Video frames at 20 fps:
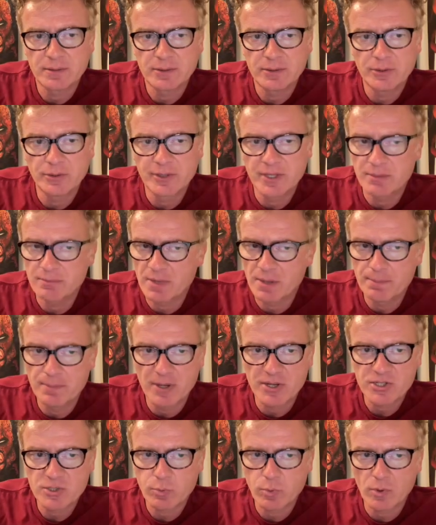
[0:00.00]
You'll get my
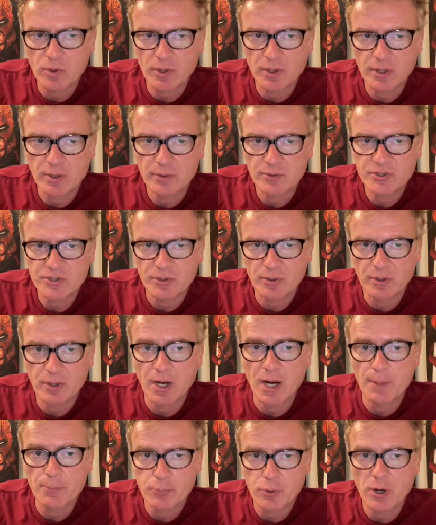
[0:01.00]
best work, sir,
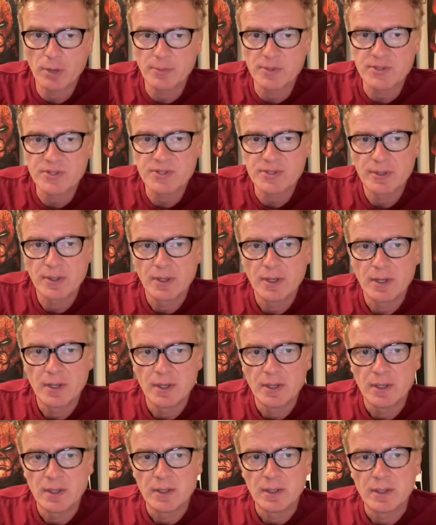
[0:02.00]
I promise.
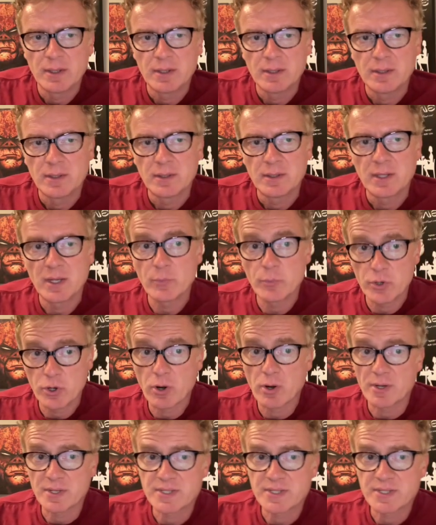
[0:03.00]
And we are